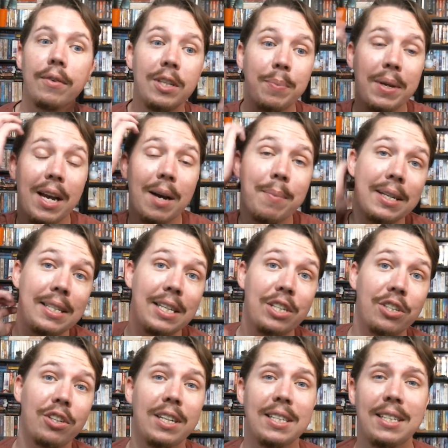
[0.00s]
To become a
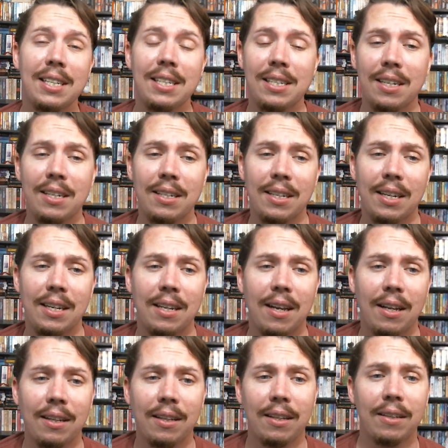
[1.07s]
teaching assistant in
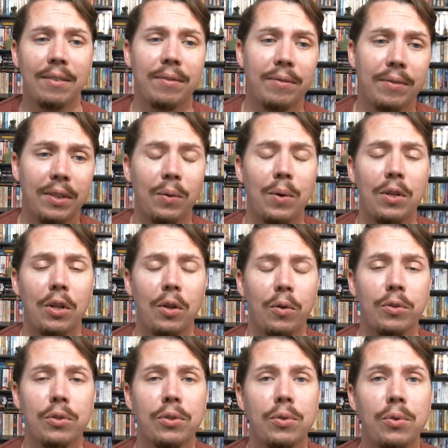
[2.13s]
uh, the one
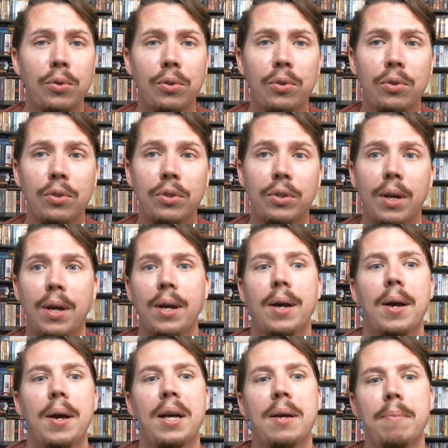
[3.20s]
local schools,
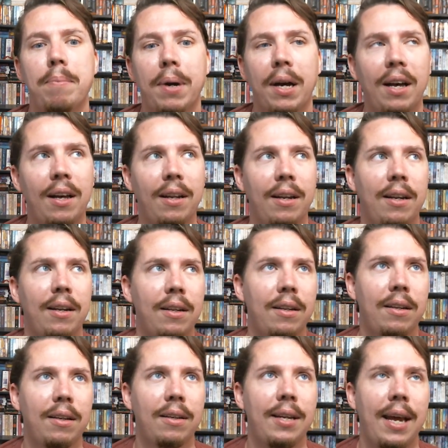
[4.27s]
but
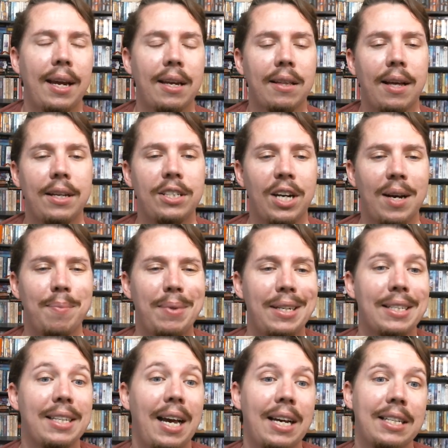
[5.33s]
taking that job
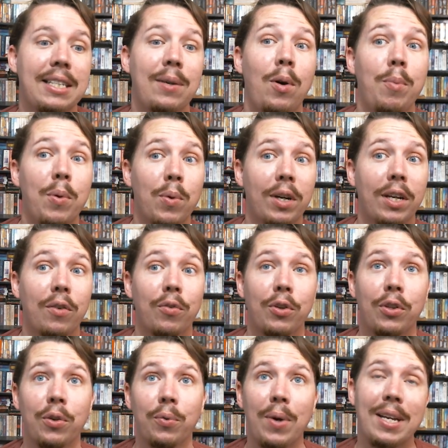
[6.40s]
means I still won't be working
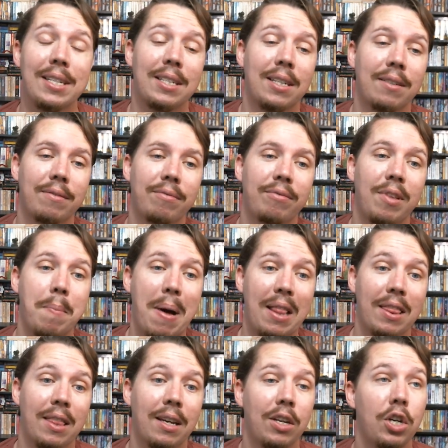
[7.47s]
for the rest of the
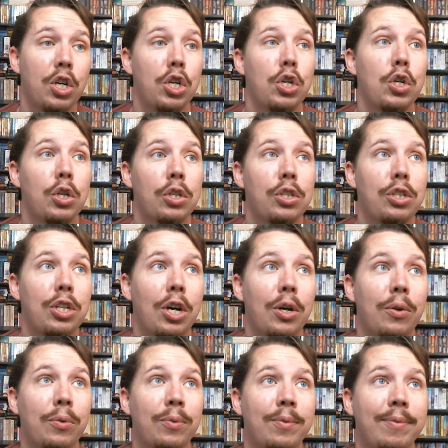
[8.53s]
month.
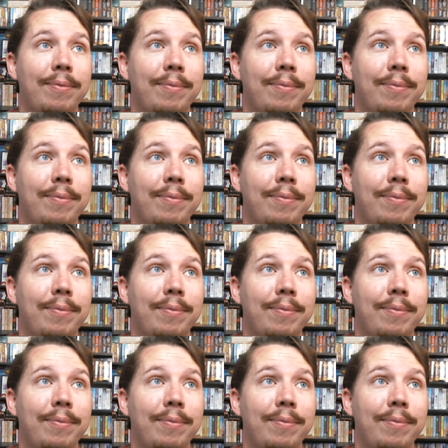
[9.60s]
So,